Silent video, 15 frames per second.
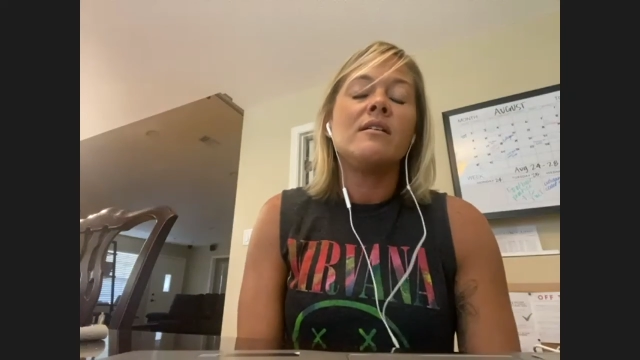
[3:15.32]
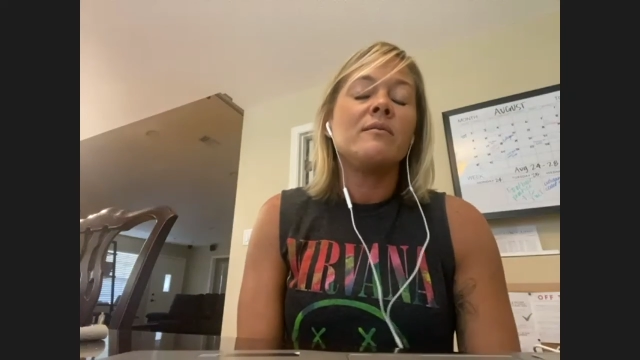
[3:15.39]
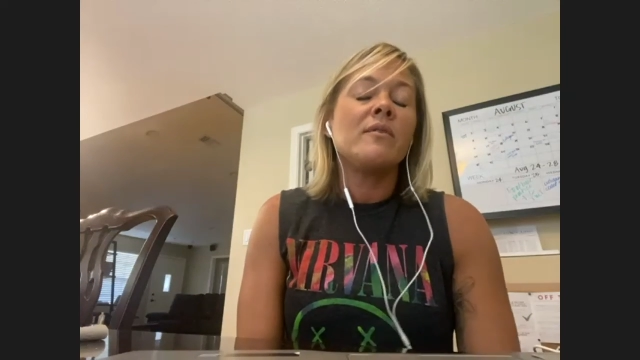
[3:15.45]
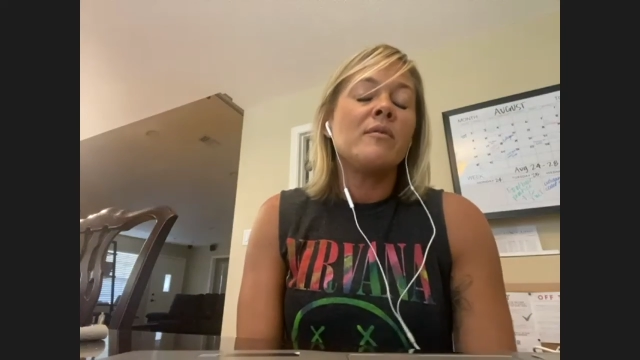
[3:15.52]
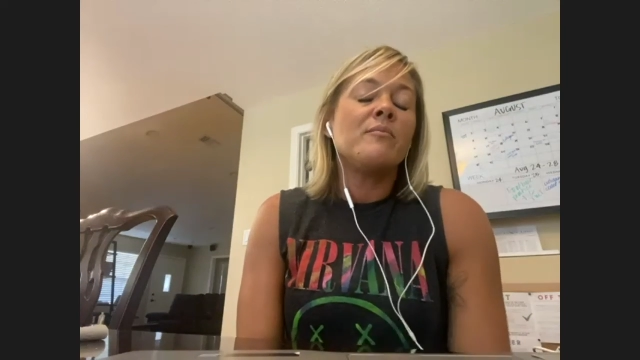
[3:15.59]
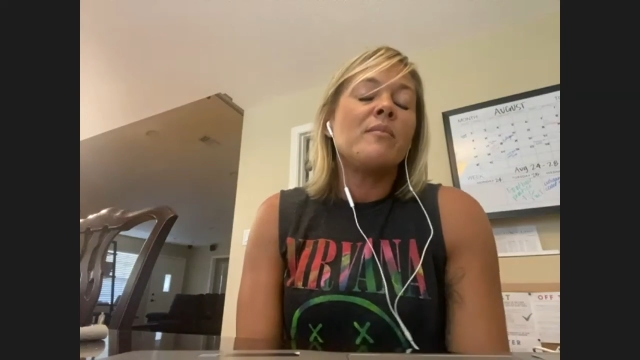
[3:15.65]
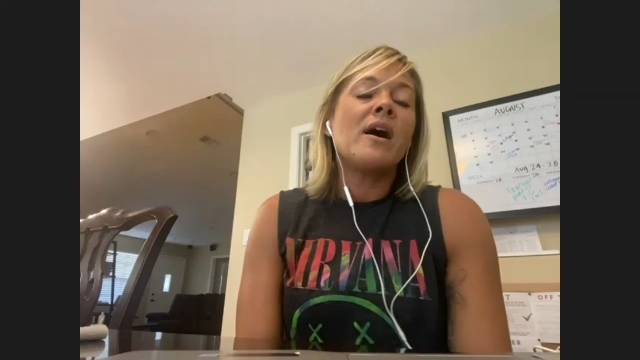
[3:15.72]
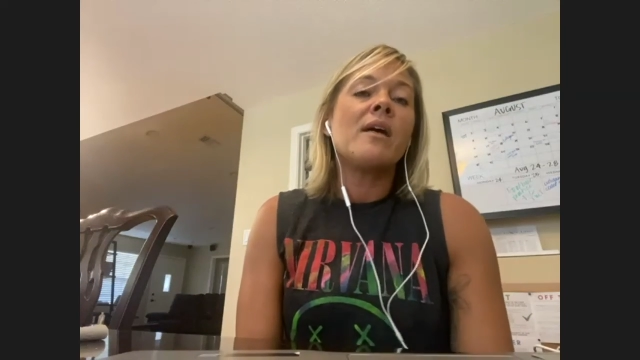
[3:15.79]

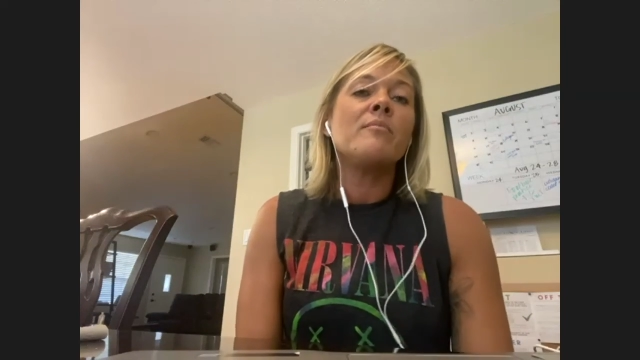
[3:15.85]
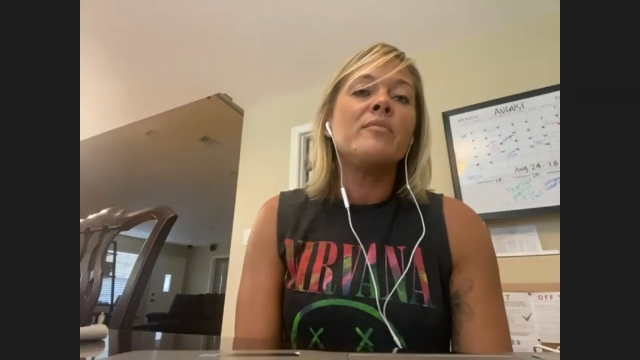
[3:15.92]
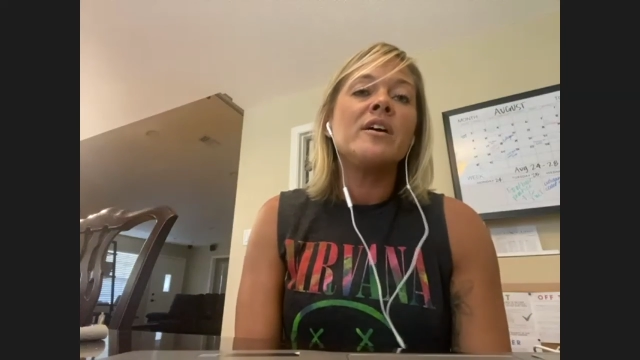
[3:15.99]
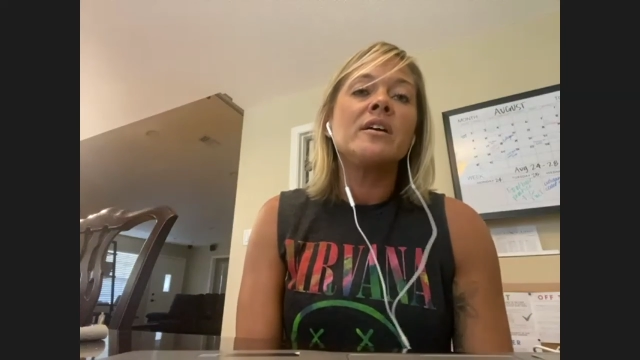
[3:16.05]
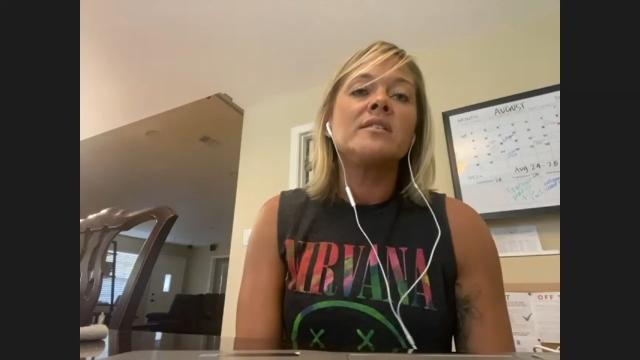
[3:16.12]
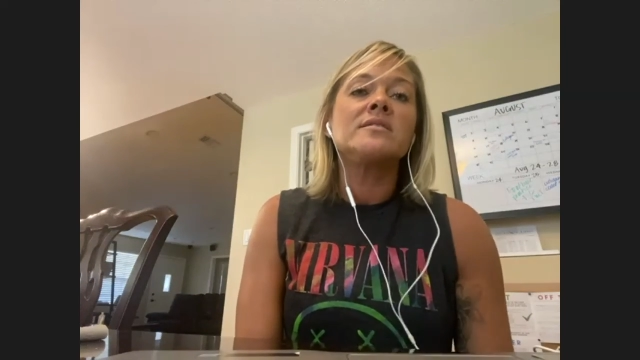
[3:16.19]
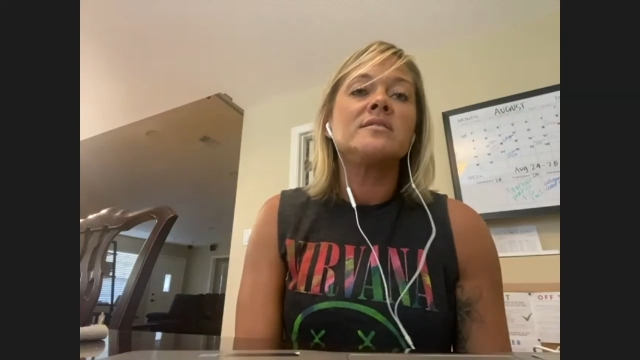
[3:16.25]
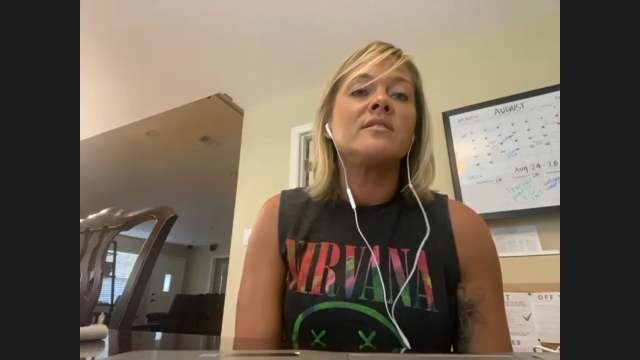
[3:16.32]
my
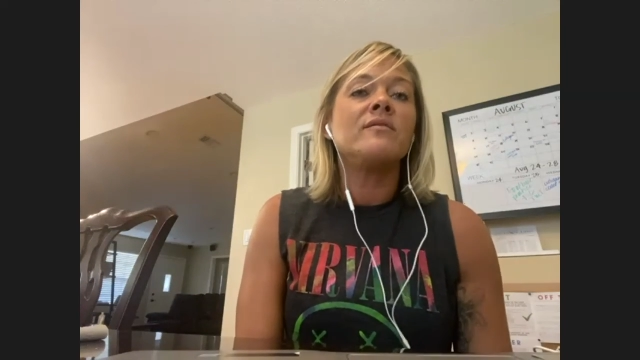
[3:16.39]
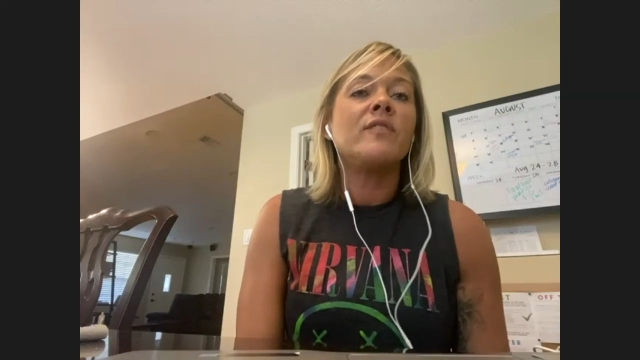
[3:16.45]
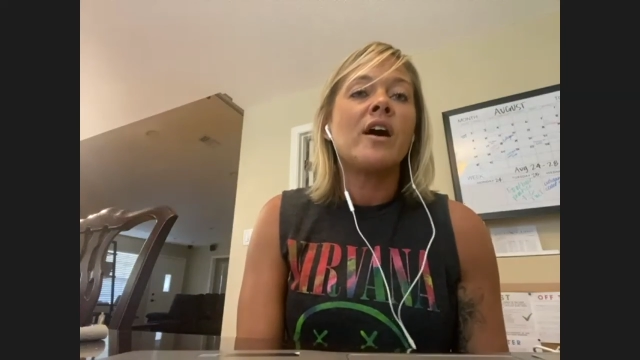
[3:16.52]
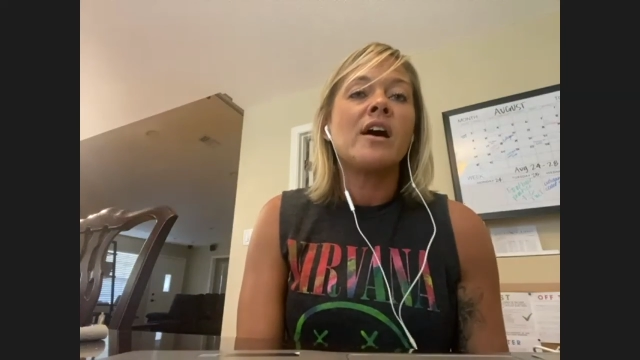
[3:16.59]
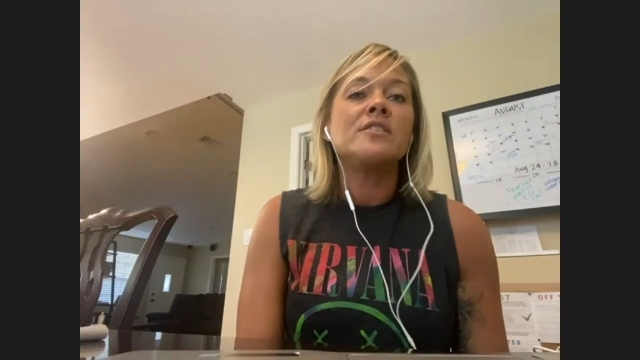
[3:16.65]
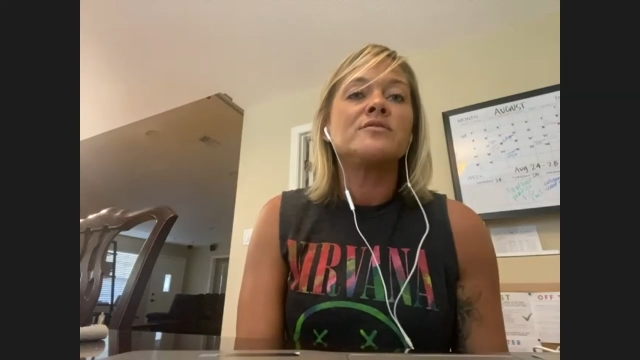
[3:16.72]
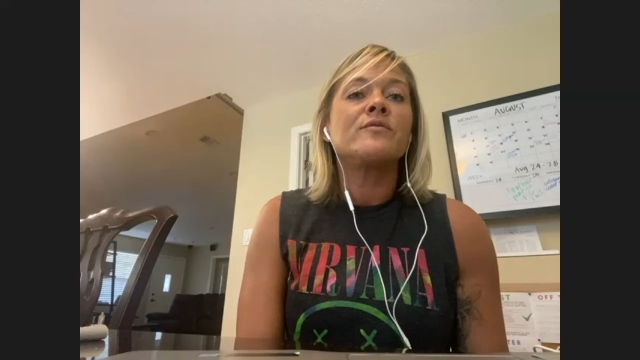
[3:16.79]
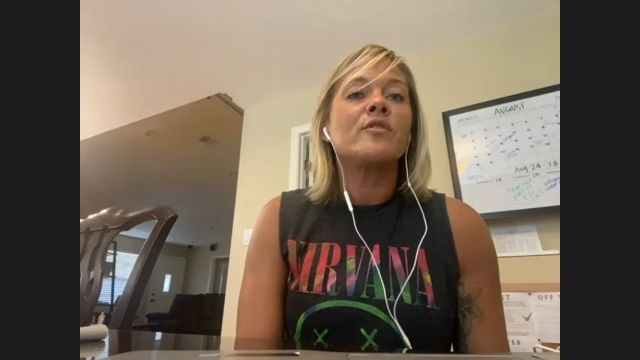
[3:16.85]
biggest
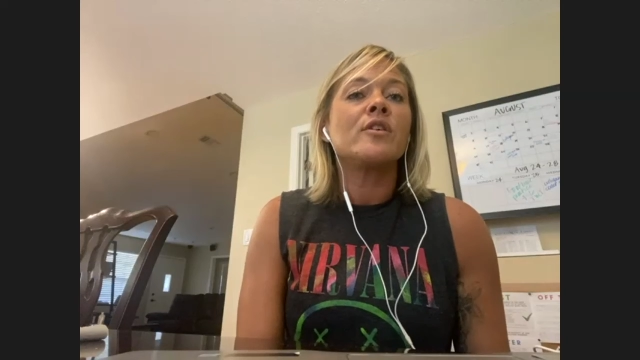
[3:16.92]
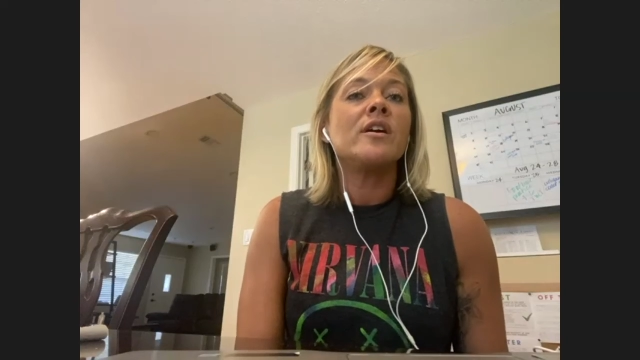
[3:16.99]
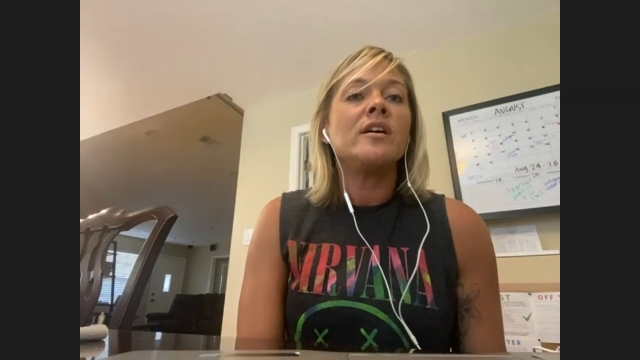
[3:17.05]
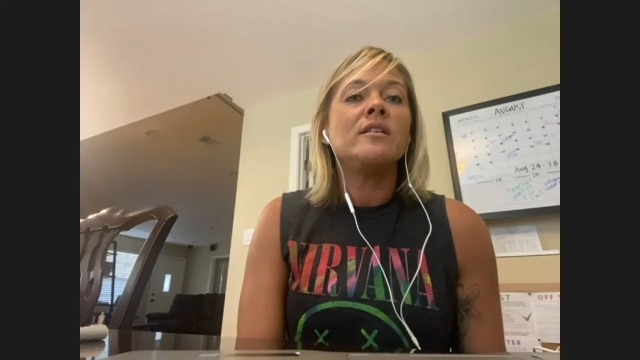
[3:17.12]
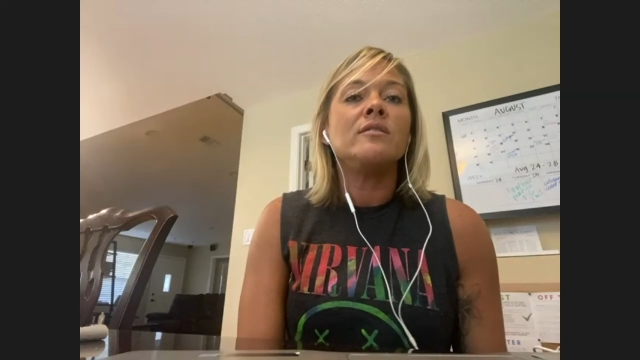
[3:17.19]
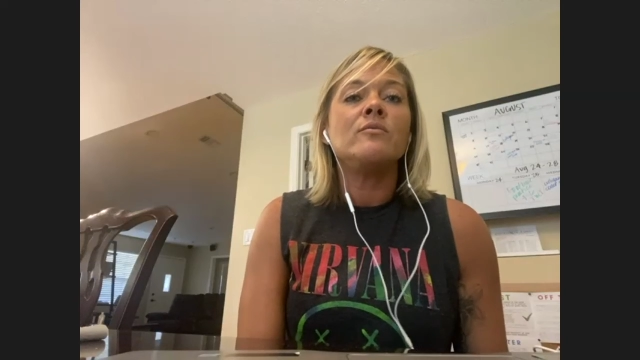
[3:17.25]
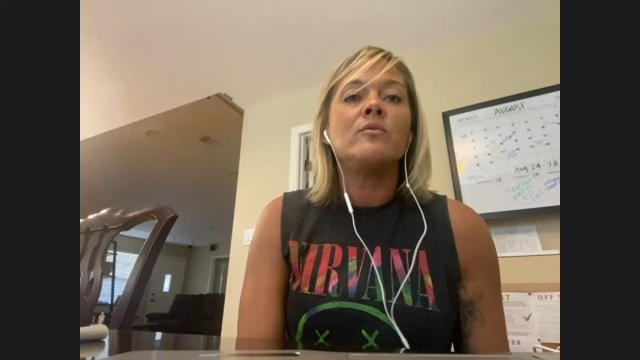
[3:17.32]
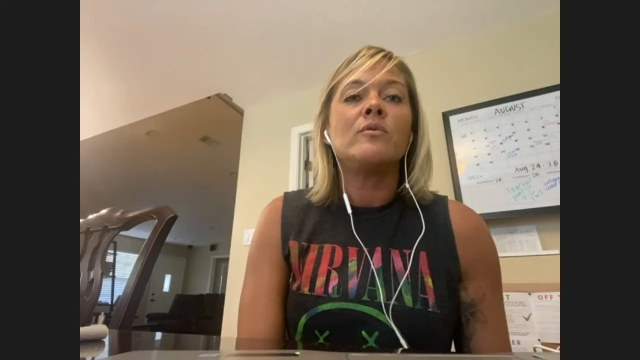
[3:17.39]
advice for
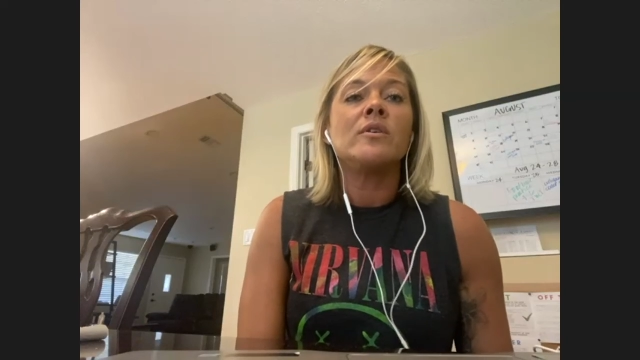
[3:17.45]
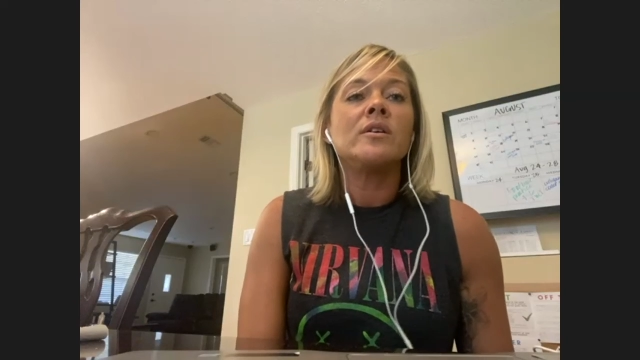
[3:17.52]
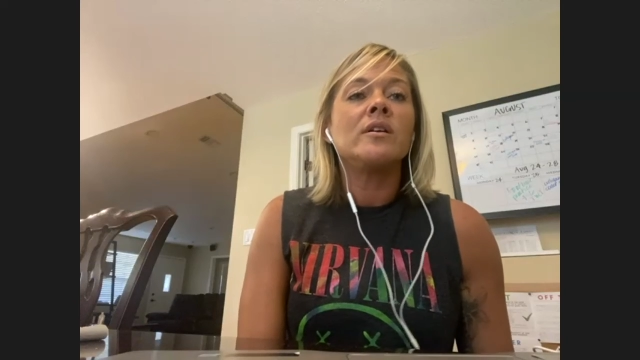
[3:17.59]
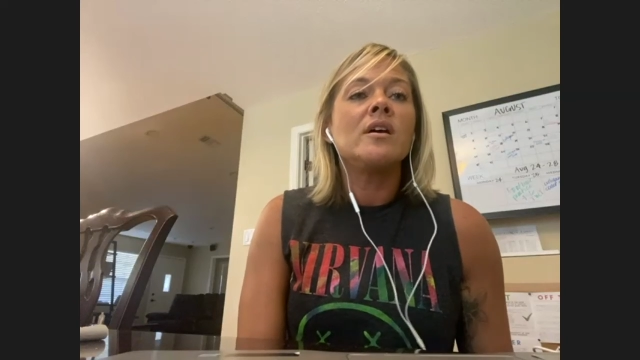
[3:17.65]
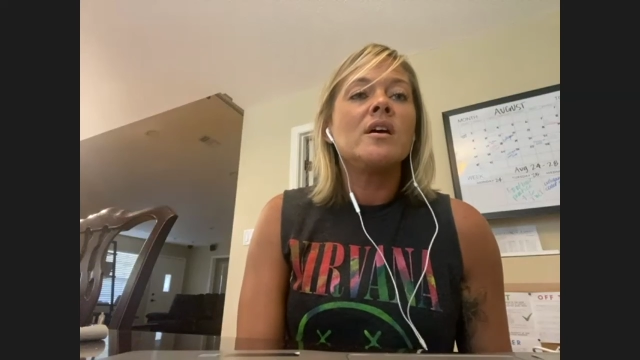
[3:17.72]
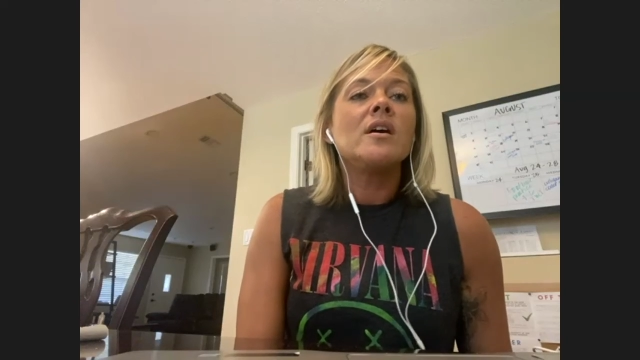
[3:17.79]
anyone